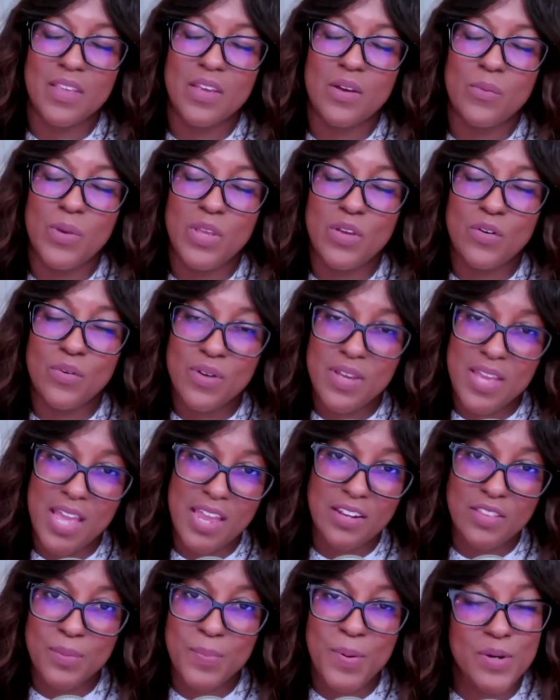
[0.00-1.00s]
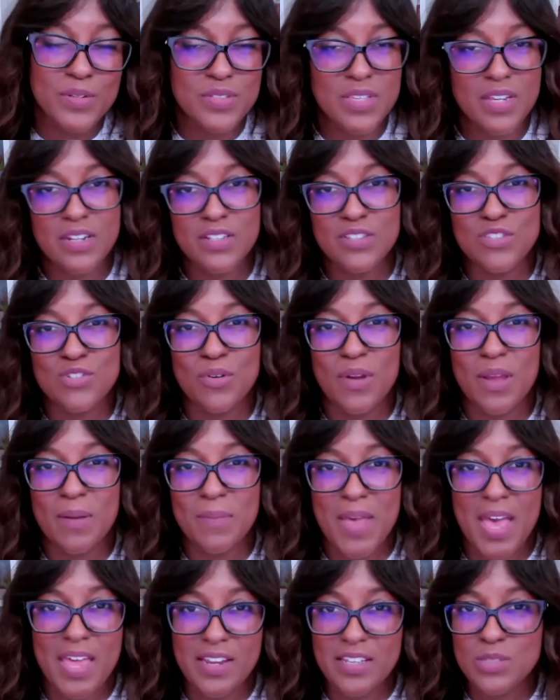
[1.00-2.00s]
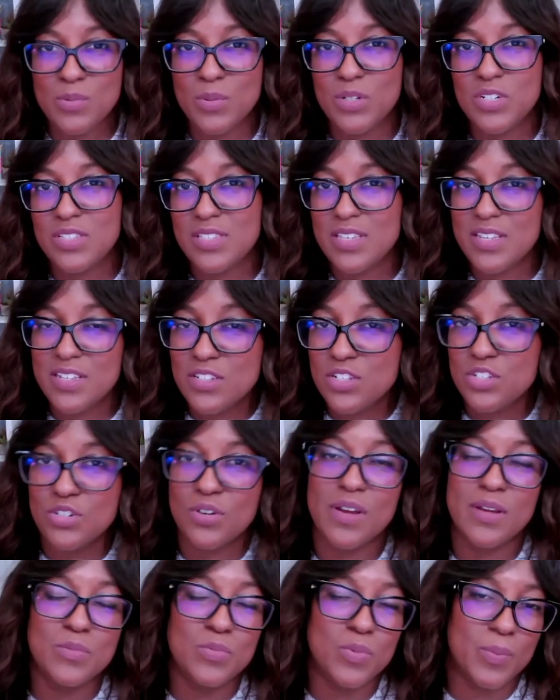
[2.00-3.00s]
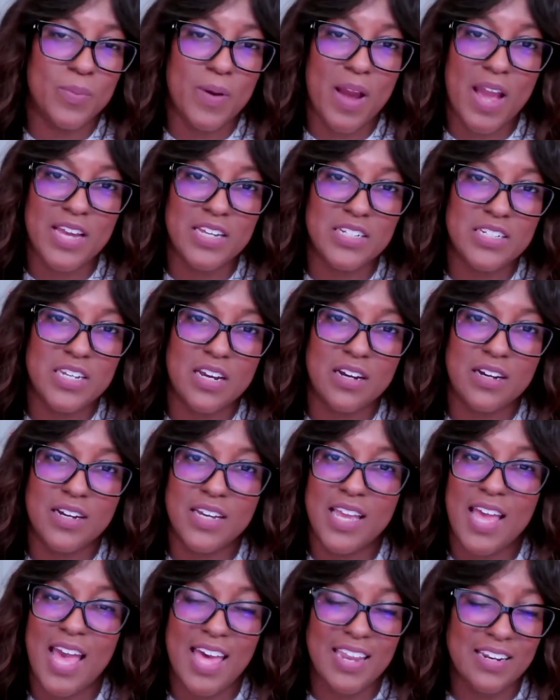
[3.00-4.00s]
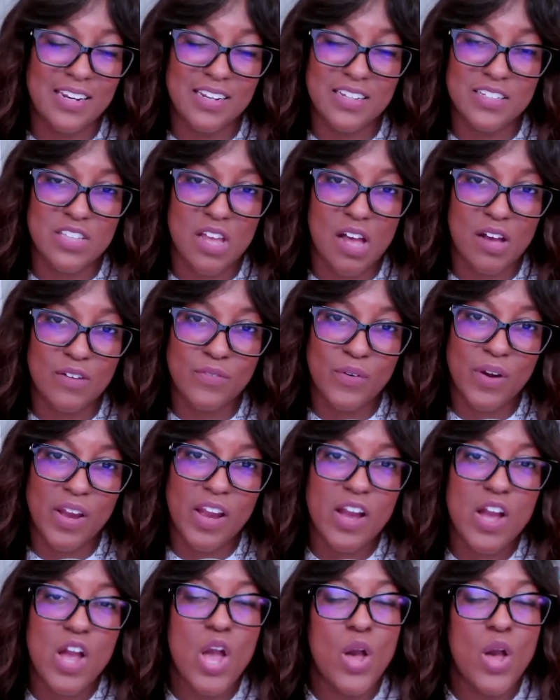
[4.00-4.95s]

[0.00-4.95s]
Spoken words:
We created the post on Instagram Edits, which is Instagram's proprietary editing software.